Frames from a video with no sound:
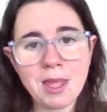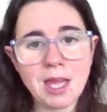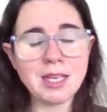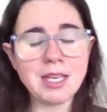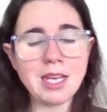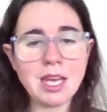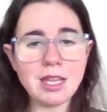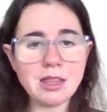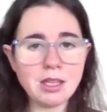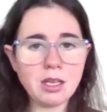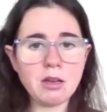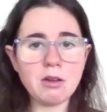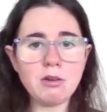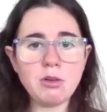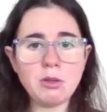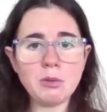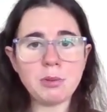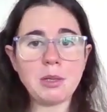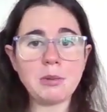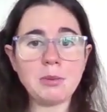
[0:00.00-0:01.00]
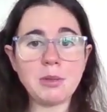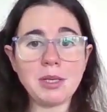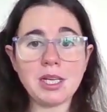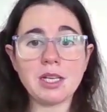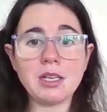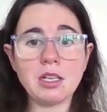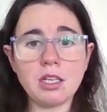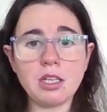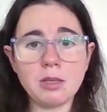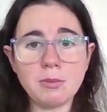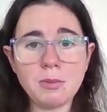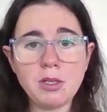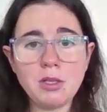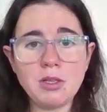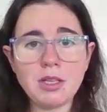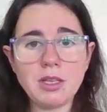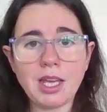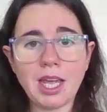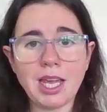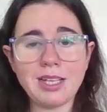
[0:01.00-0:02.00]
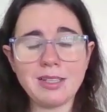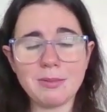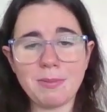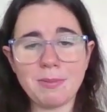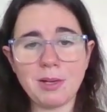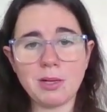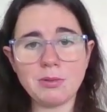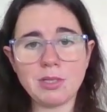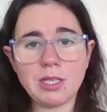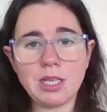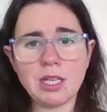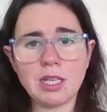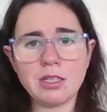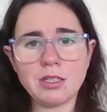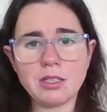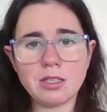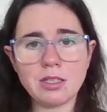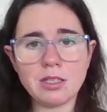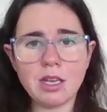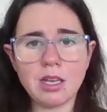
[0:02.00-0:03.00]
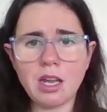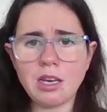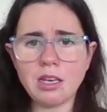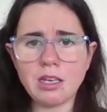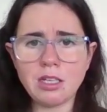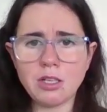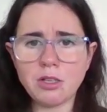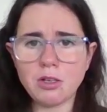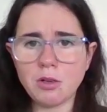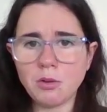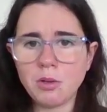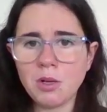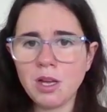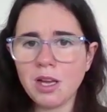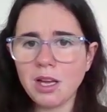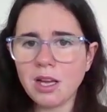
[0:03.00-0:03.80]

And yet the only way we can communicate about it and you know,